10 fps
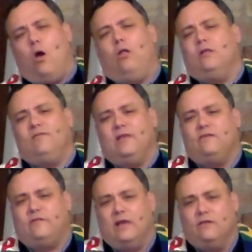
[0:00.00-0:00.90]
All of
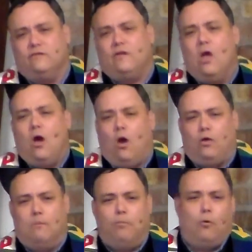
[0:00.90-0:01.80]
these things
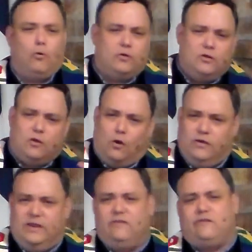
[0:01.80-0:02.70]
are important,
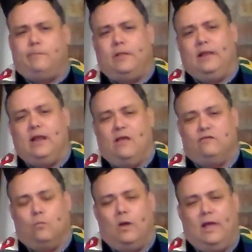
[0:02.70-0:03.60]
our discipline
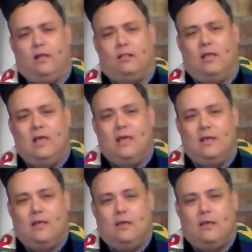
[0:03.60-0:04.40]
as well.